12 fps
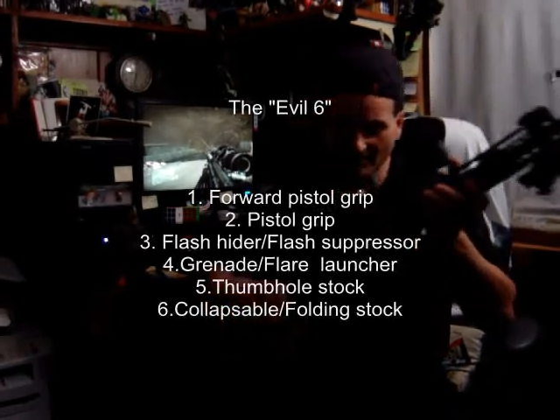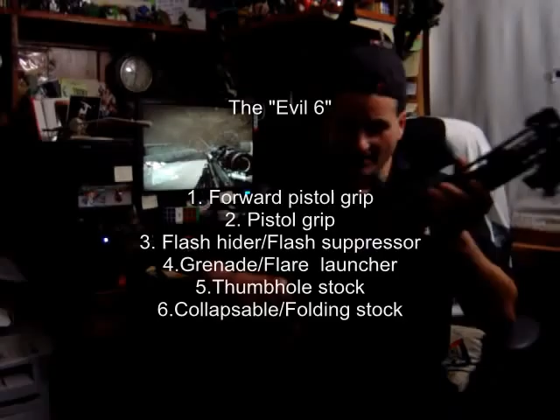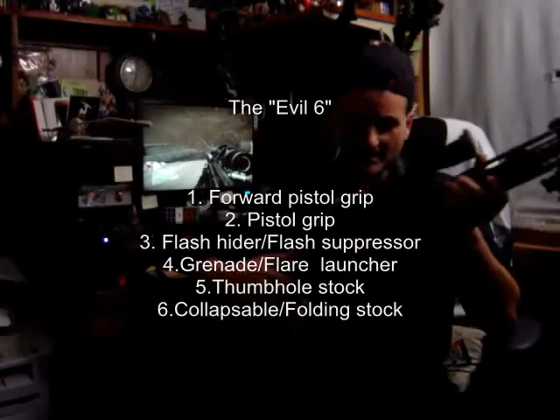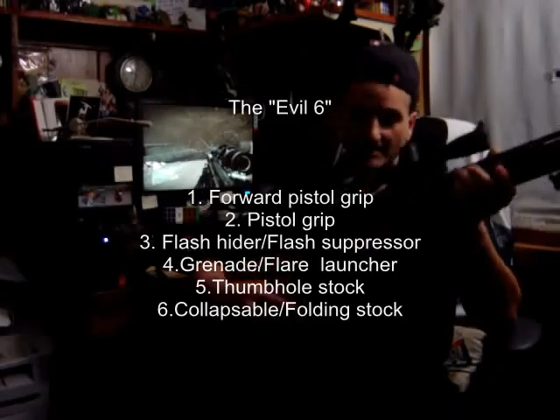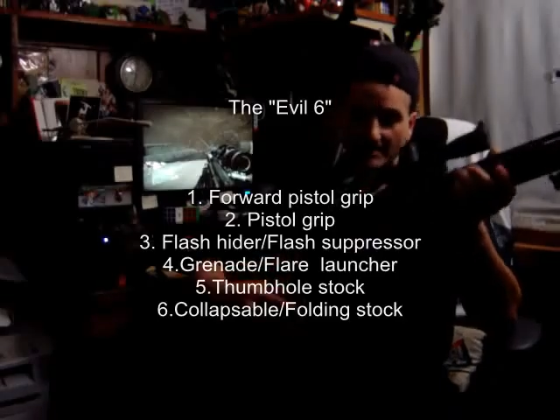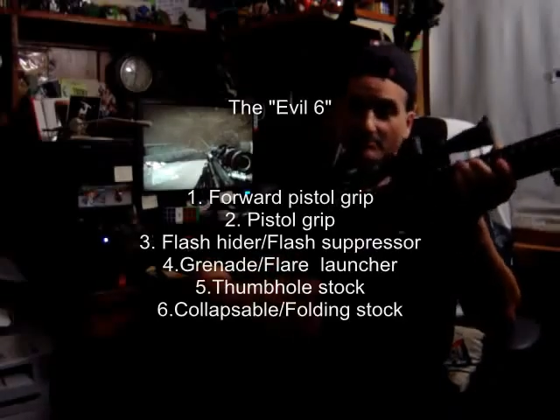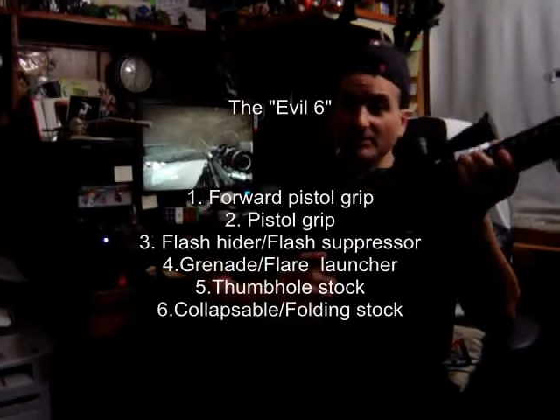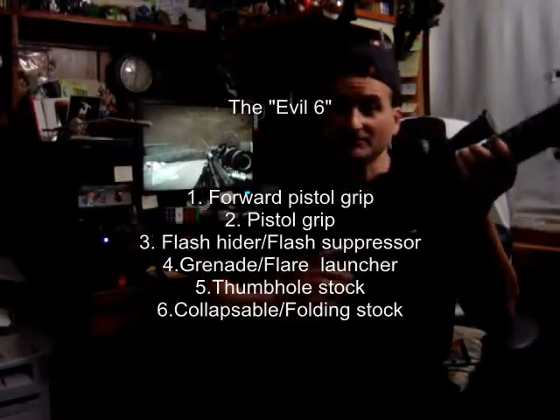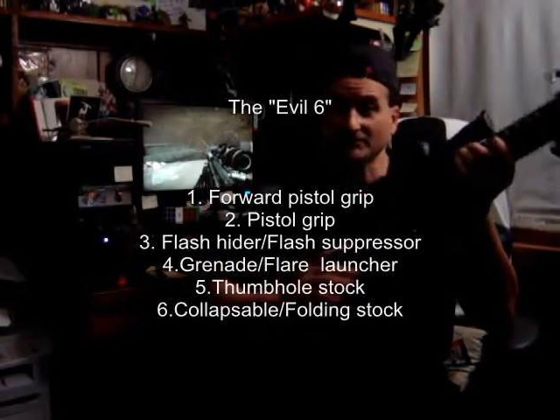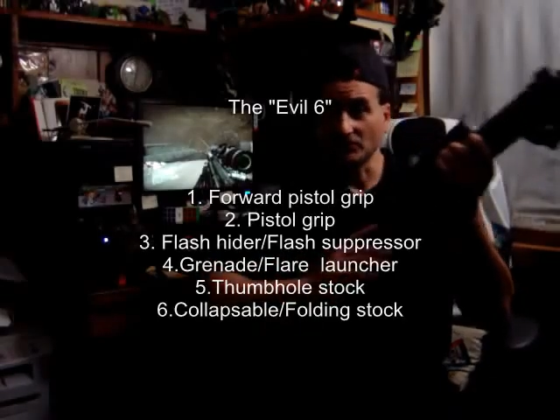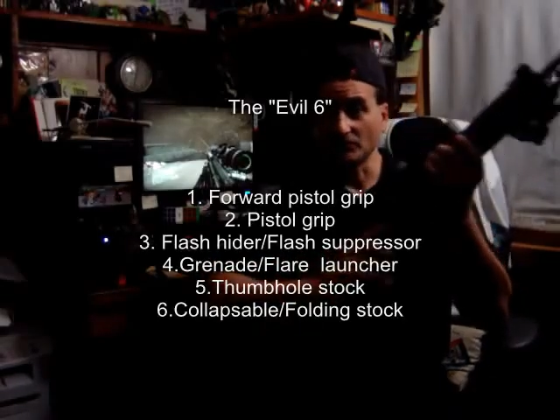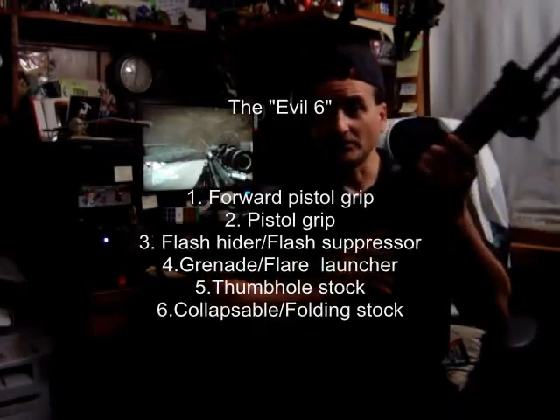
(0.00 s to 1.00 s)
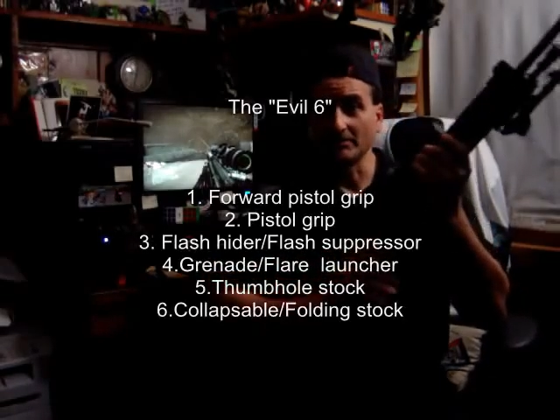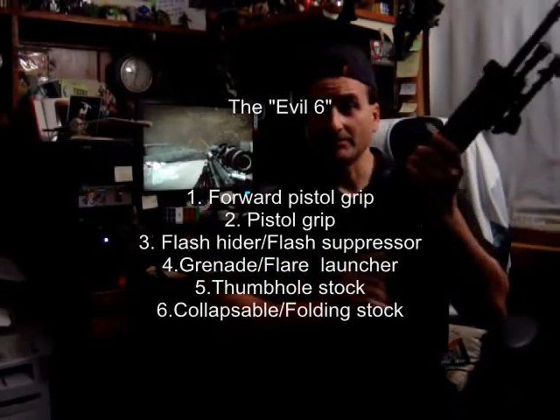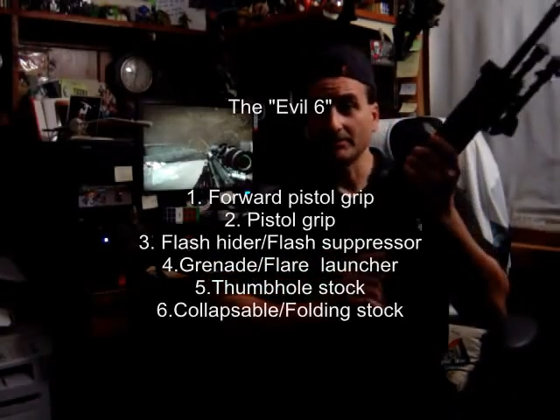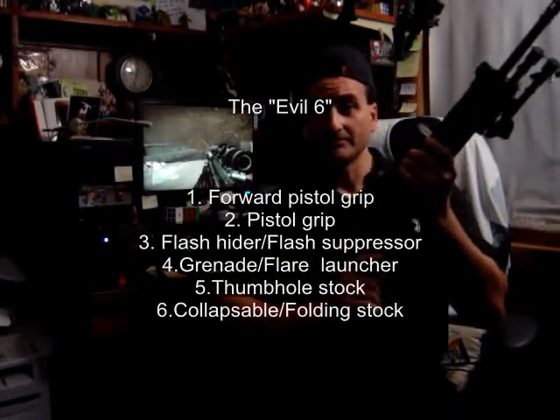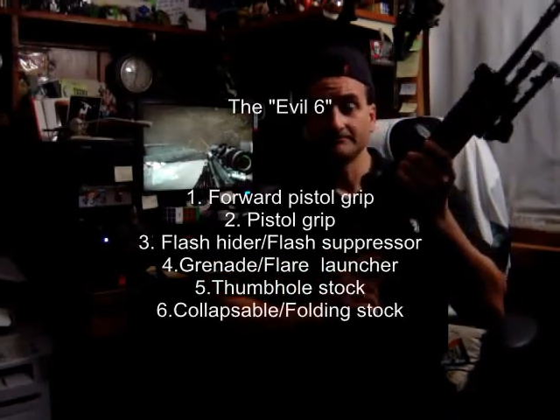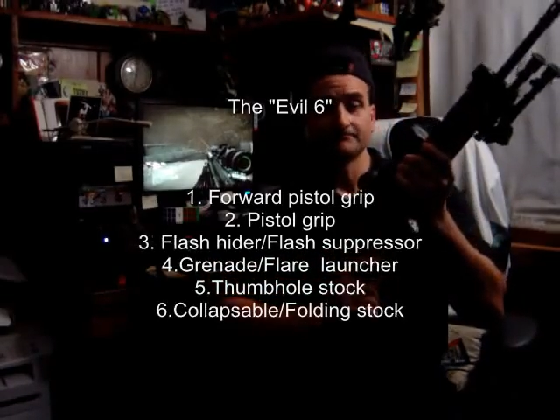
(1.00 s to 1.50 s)
a pistol
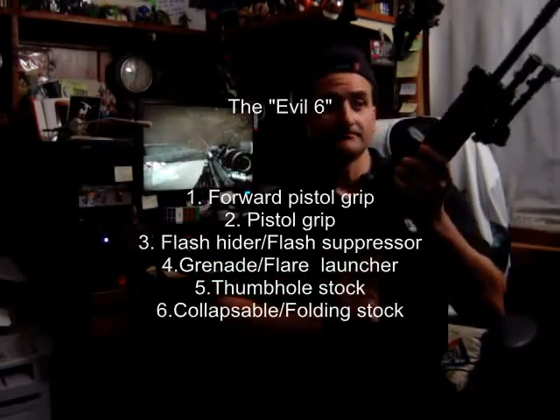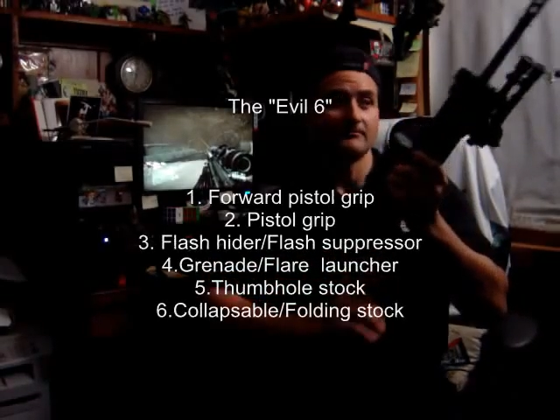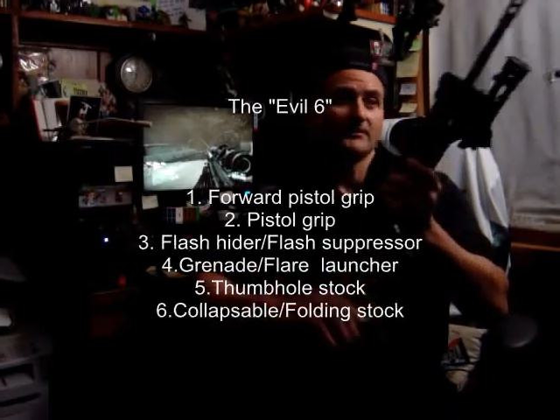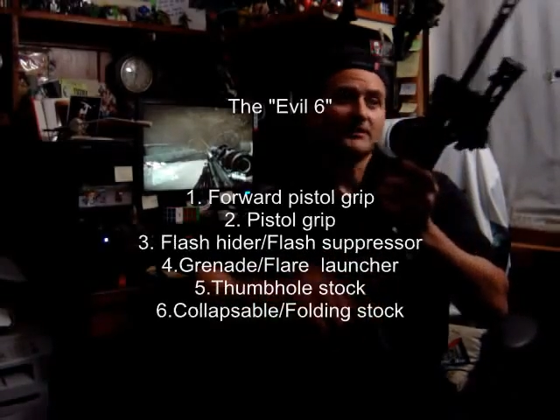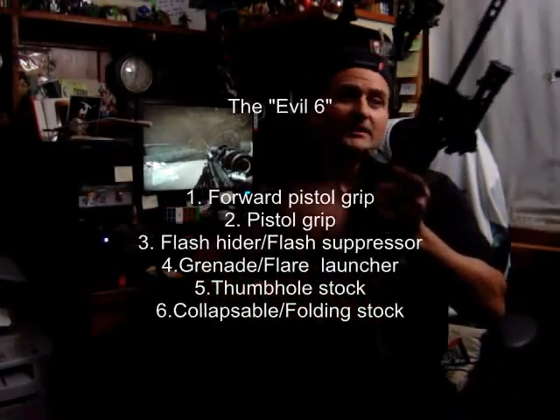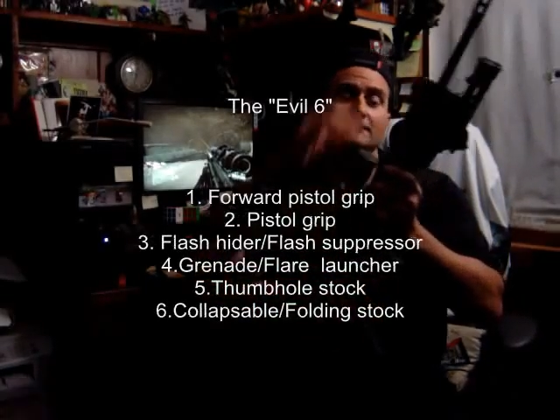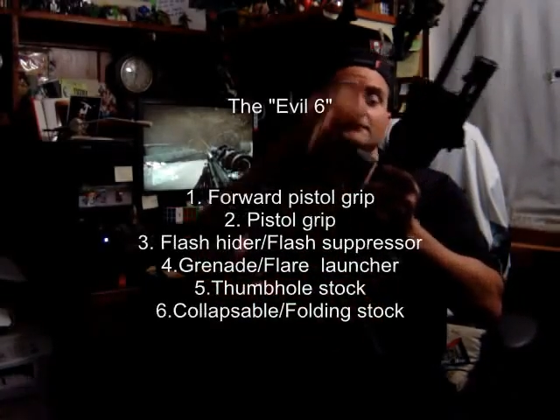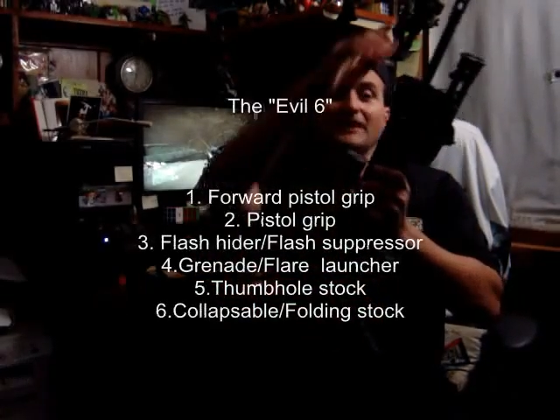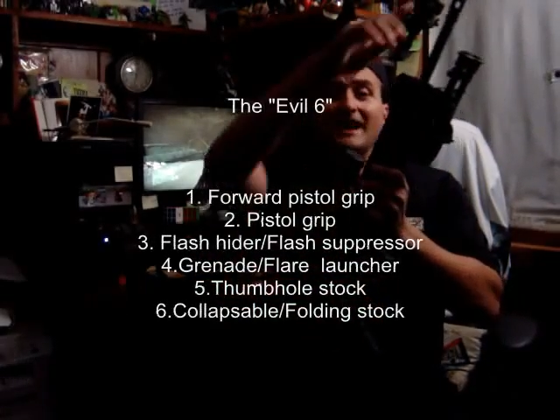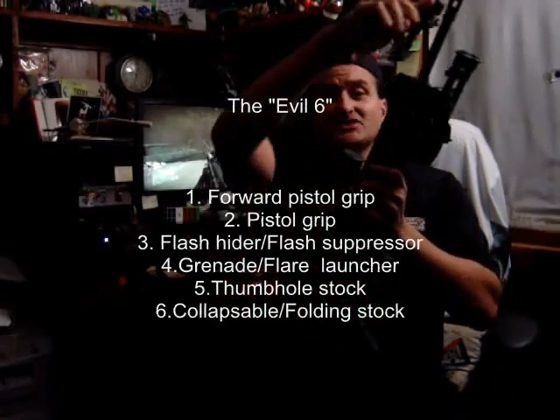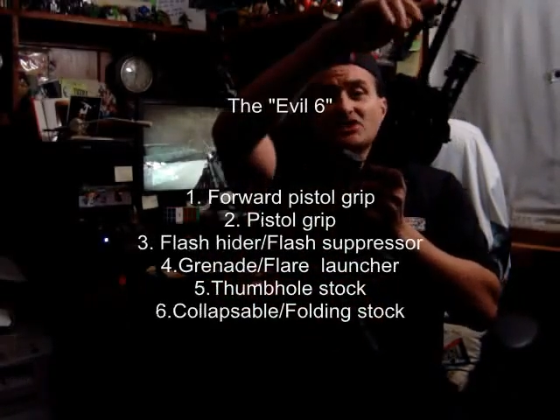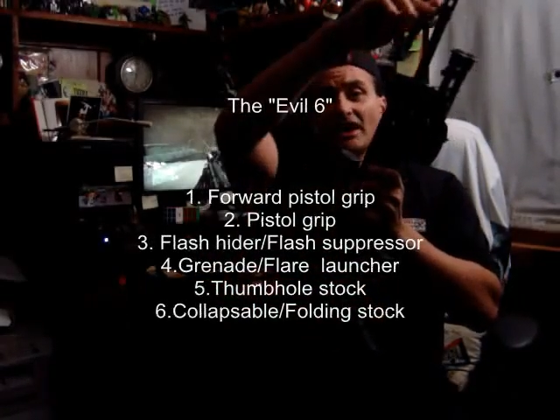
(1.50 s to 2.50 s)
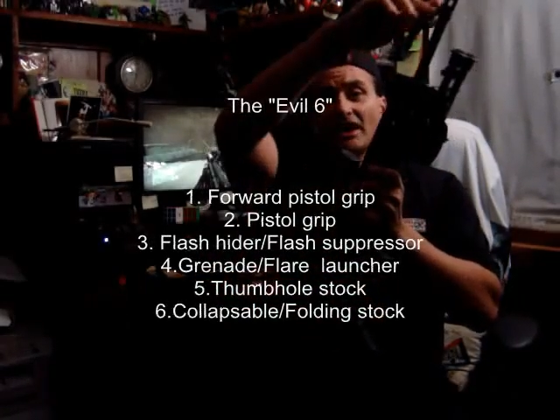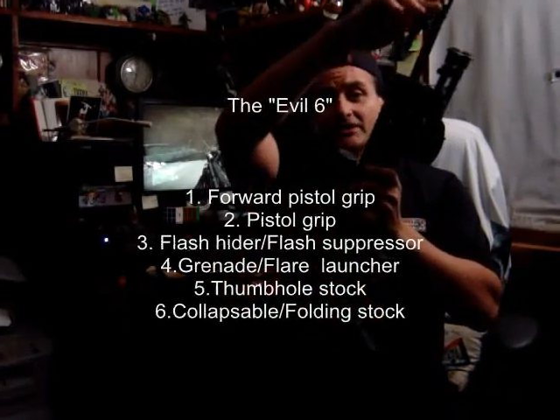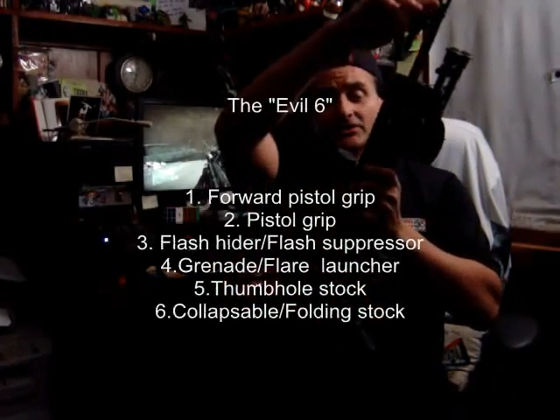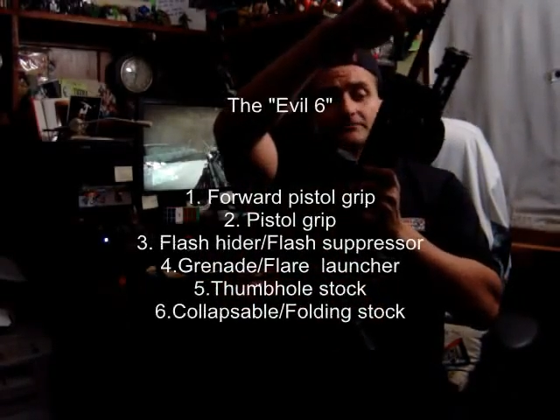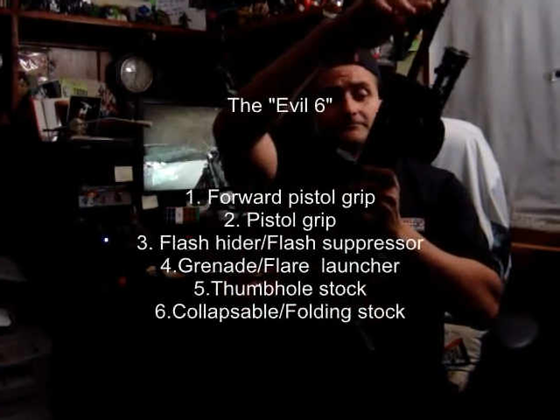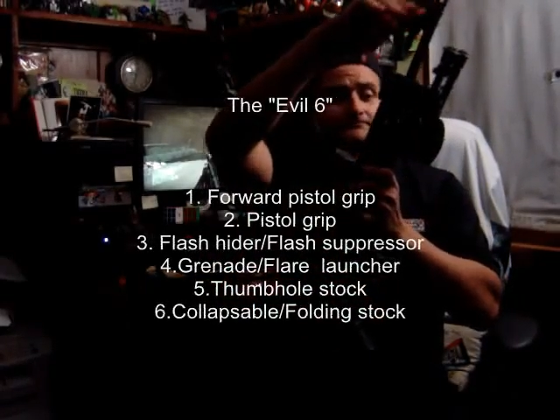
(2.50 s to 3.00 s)
grip, a flash
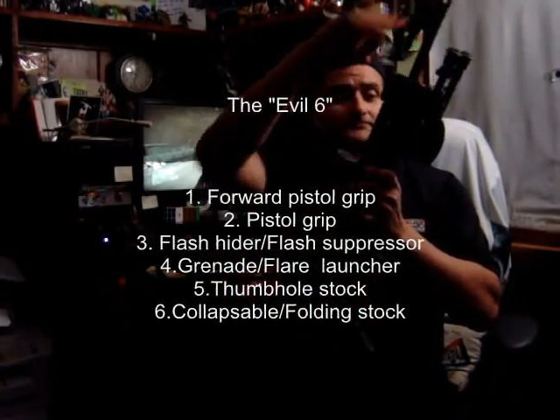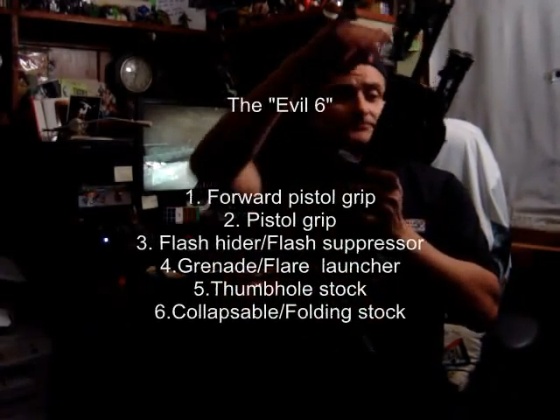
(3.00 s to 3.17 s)
hider,